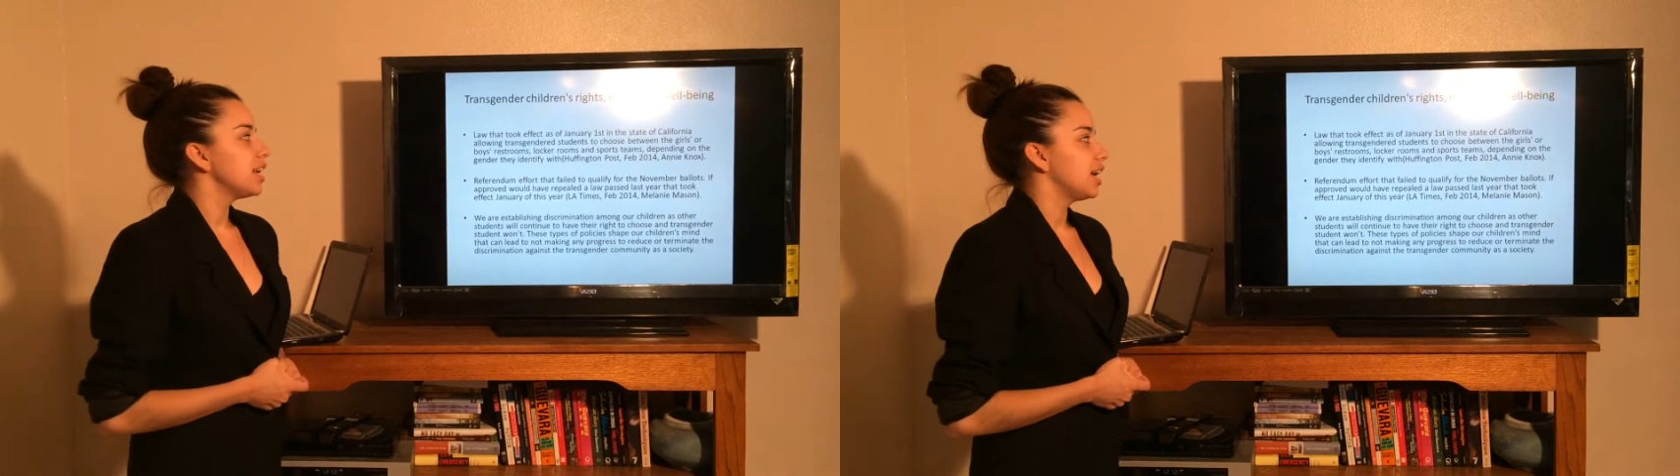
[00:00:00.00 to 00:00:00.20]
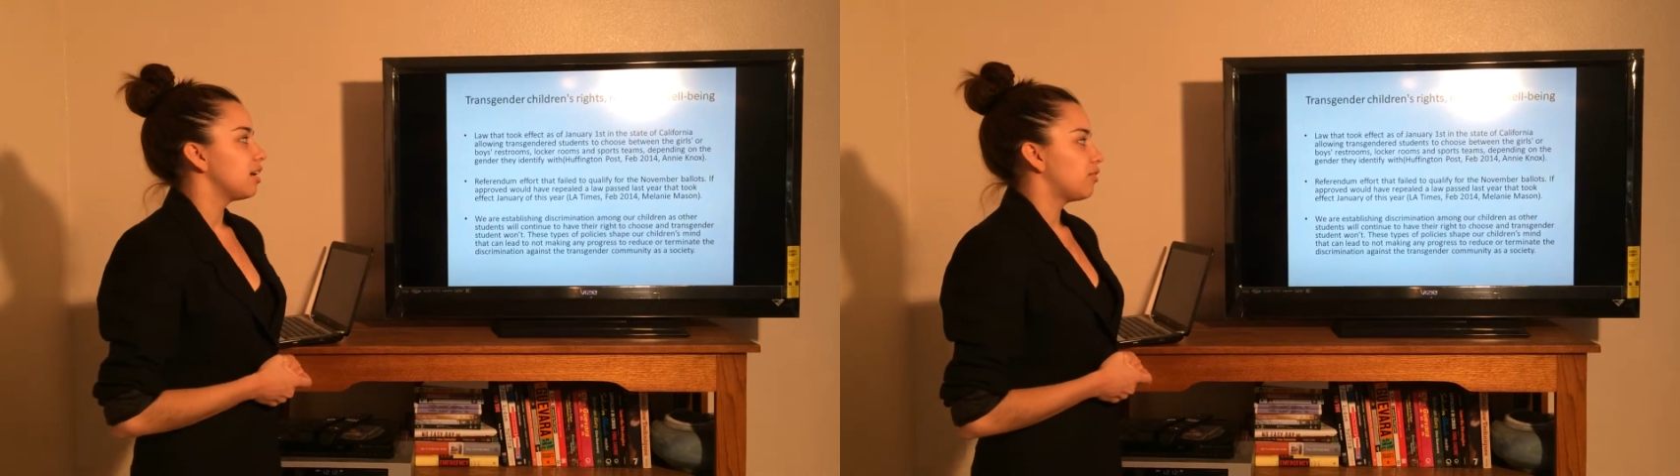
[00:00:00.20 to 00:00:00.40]

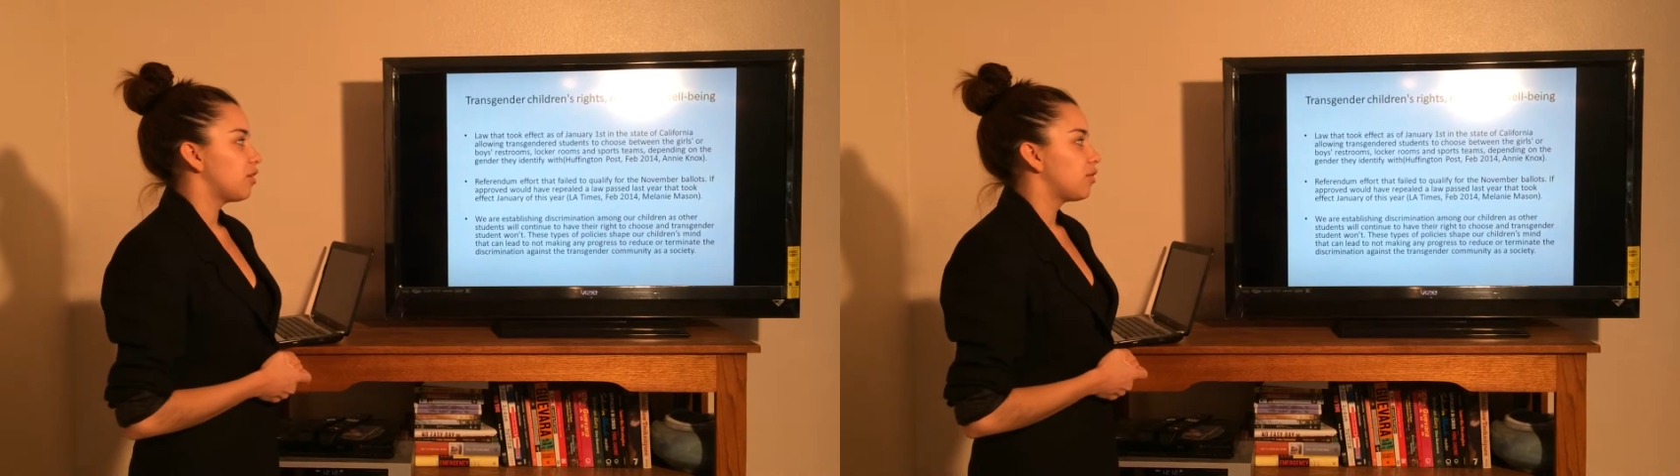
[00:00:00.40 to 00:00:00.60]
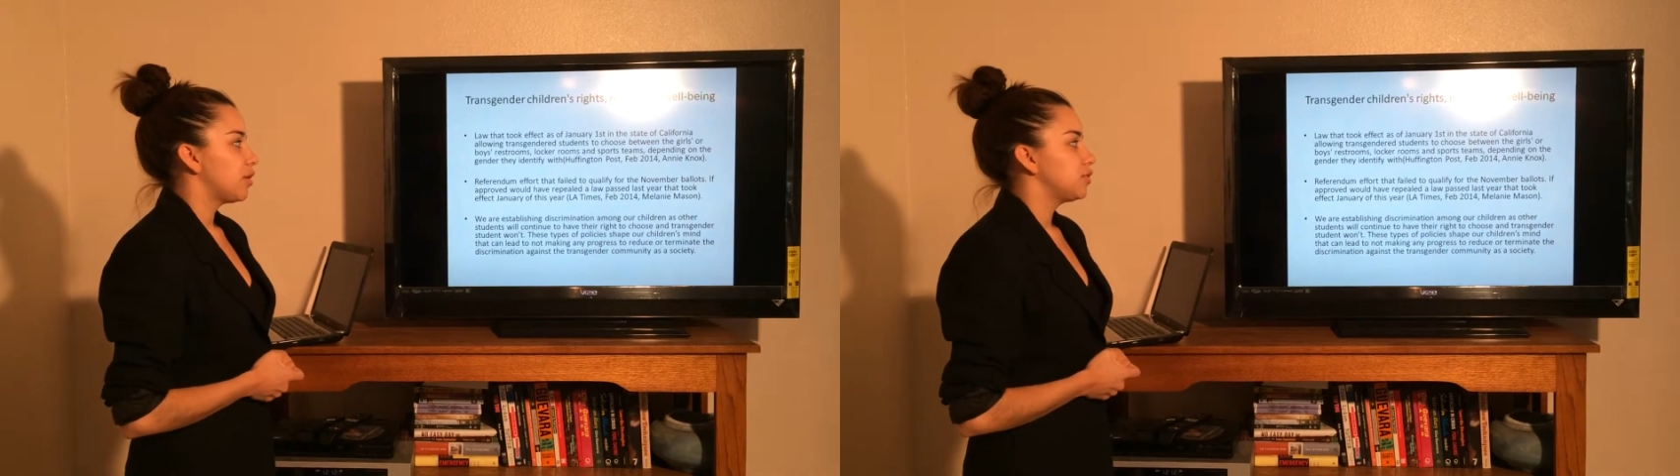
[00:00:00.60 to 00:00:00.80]
in
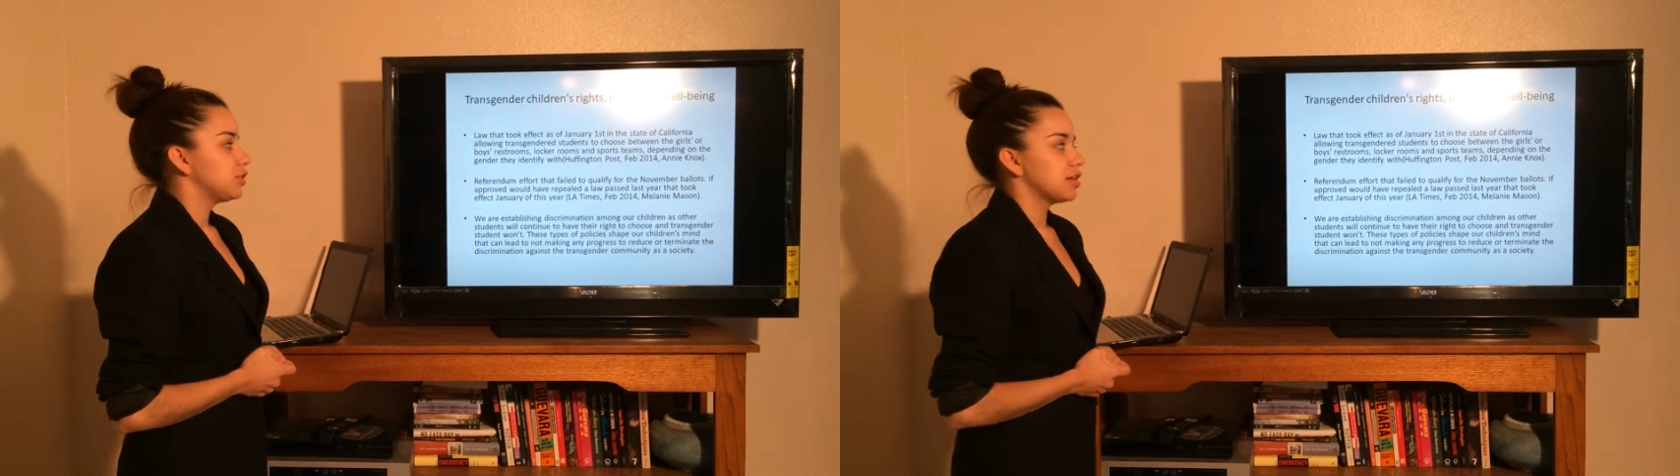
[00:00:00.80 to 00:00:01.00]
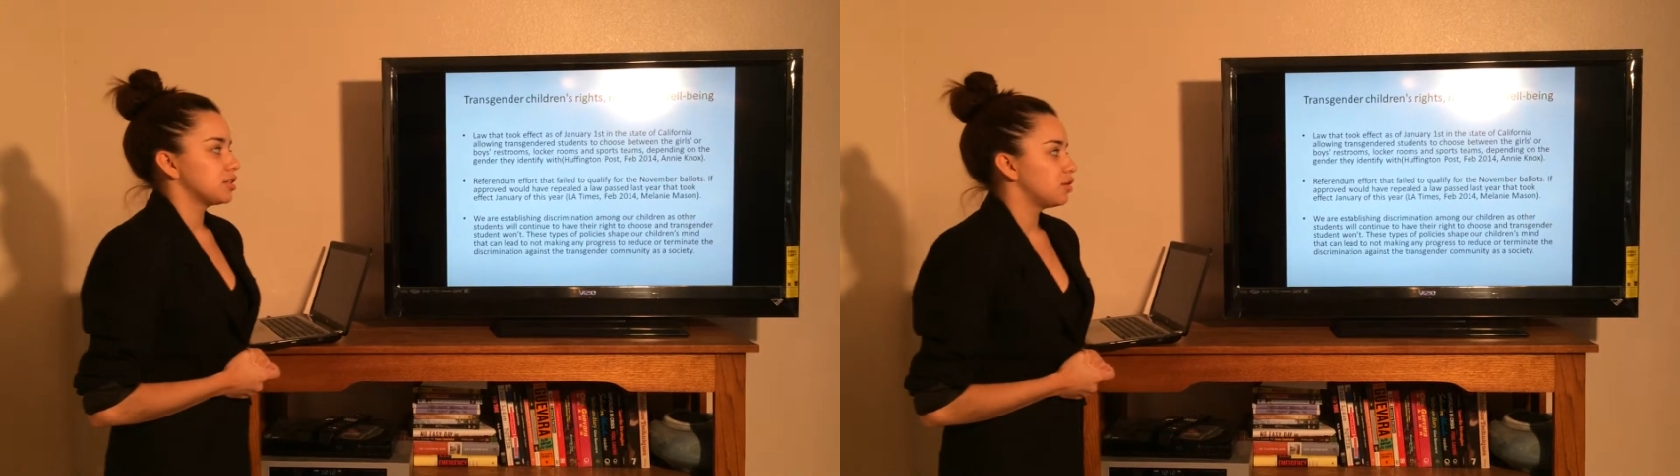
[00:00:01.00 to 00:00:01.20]
February of
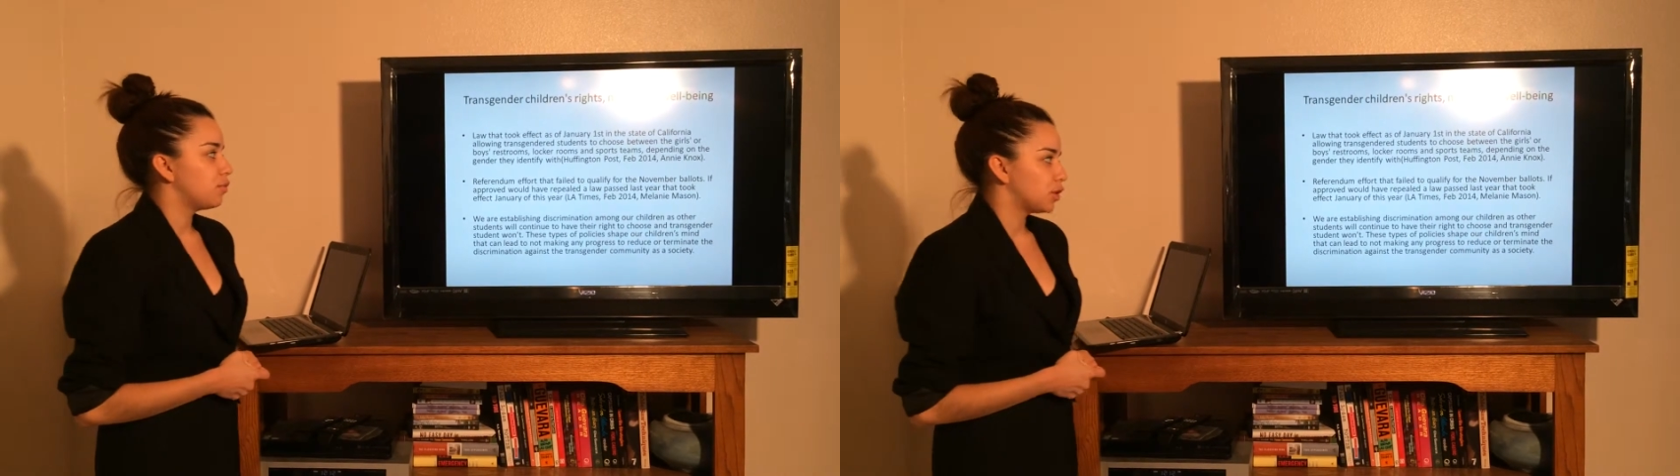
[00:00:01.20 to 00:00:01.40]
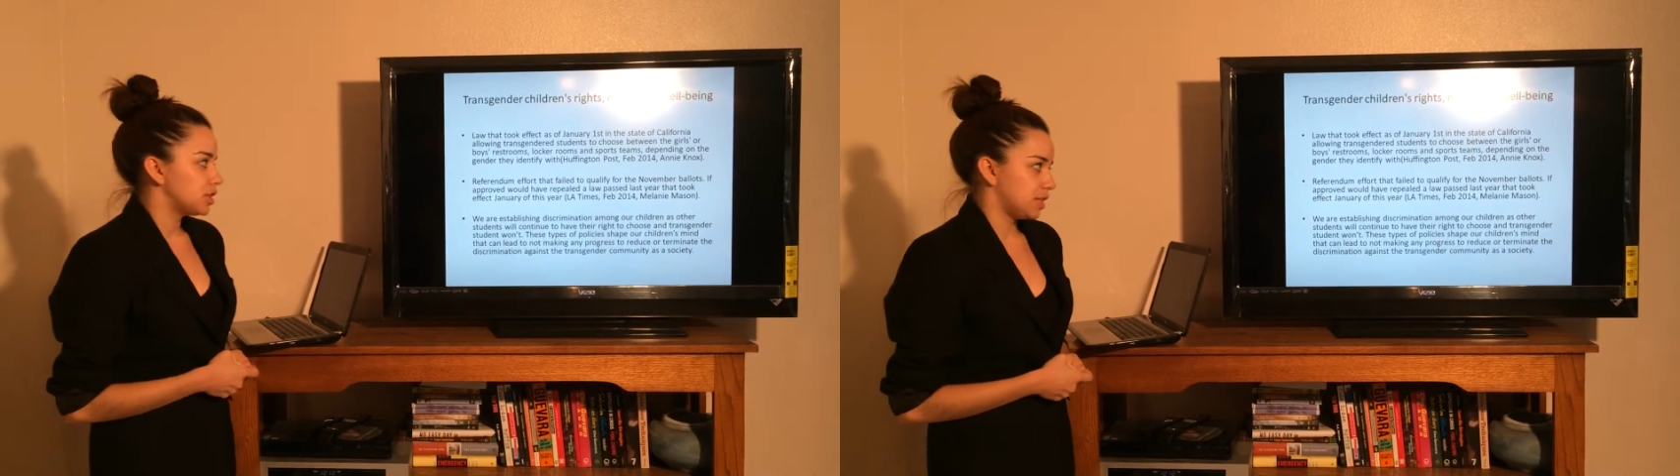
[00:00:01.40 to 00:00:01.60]

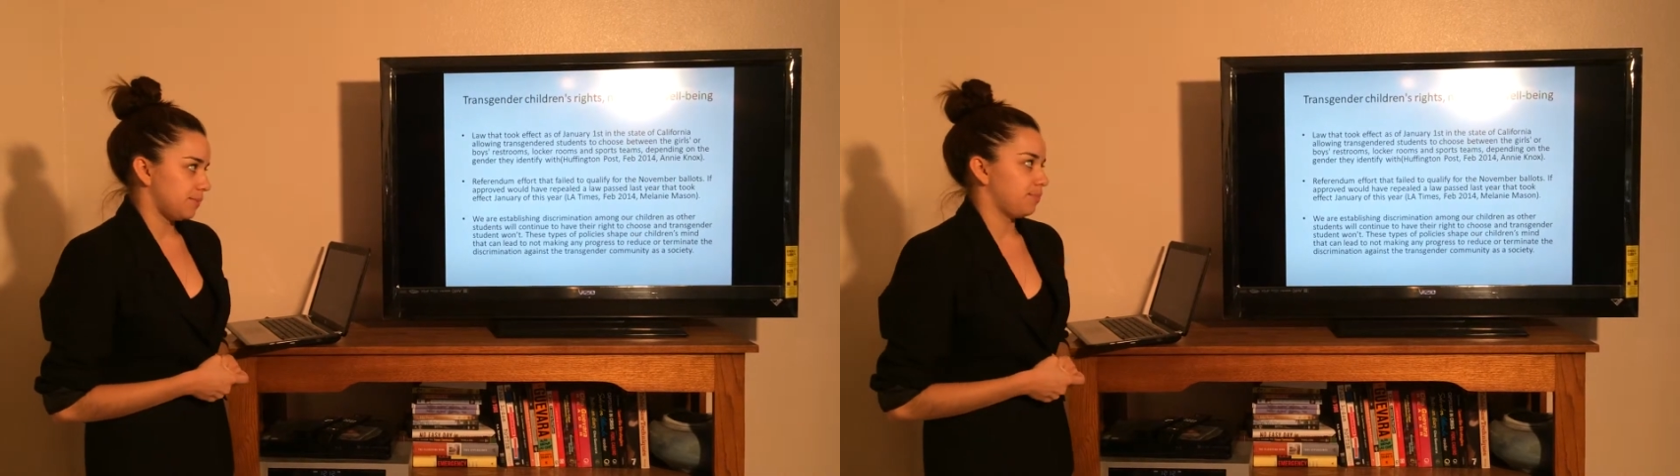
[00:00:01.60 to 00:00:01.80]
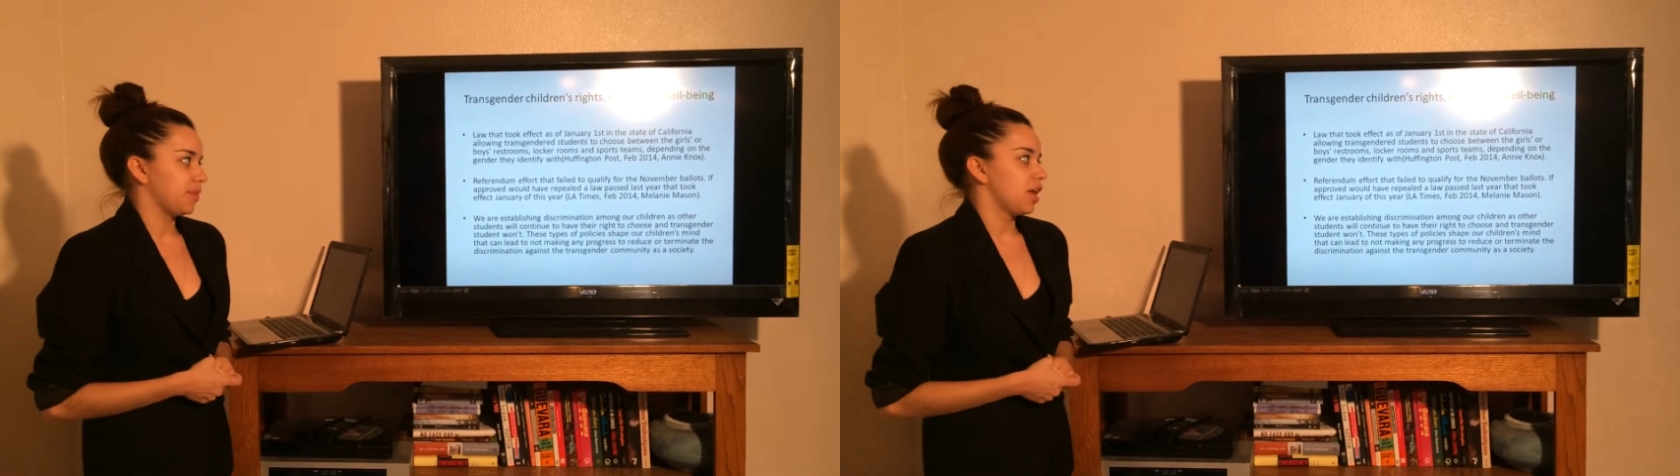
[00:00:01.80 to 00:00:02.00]
2014.